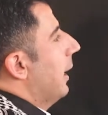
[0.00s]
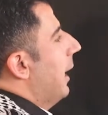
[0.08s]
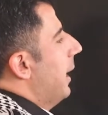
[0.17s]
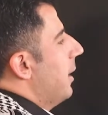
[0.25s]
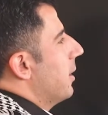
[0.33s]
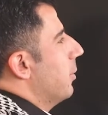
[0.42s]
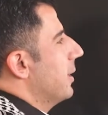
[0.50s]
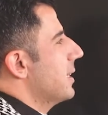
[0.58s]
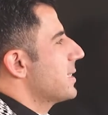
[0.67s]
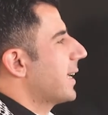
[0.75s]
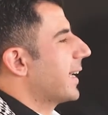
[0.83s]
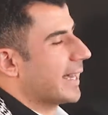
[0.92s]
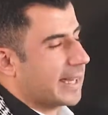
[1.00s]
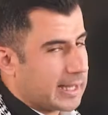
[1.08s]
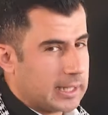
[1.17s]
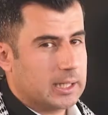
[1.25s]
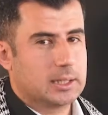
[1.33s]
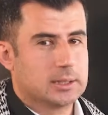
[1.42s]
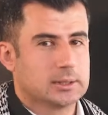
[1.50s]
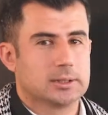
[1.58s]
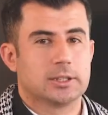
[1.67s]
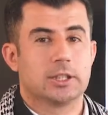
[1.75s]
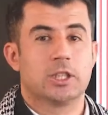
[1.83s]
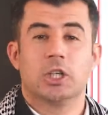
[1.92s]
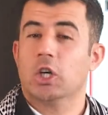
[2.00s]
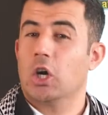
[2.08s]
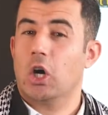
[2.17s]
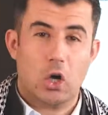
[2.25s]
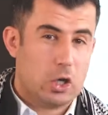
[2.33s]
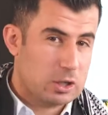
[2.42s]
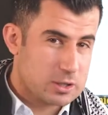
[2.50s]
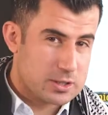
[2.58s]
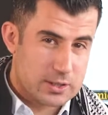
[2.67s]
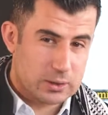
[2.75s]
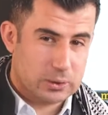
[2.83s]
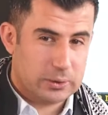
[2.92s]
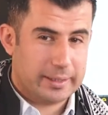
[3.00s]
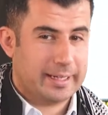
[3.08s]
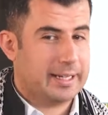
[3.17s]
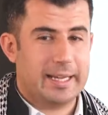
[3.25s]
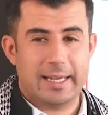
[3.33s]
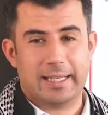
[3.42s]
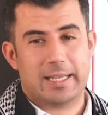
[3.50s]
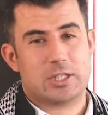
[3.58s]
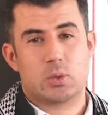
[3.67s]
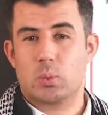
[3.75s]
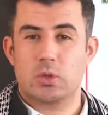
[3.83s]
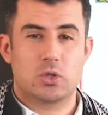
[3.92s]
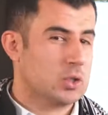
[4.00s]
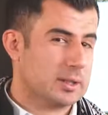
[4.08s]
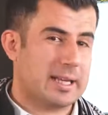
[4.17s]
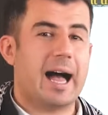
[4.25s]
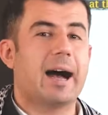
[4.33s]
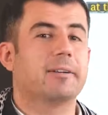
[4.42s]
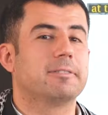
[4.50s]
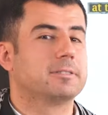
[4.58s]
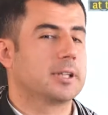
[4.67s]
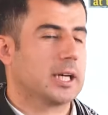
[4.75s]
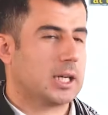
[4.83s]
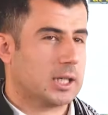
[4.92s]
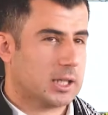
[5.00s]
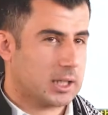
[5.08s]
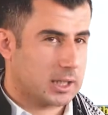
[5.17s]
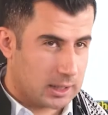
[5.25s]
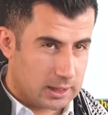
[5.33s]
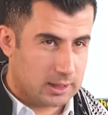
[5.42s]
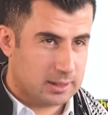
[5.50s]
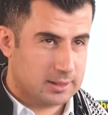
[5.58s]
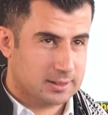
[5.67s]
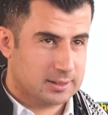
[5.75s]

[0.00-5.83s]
Another one is h. Also, in English, we do not have h.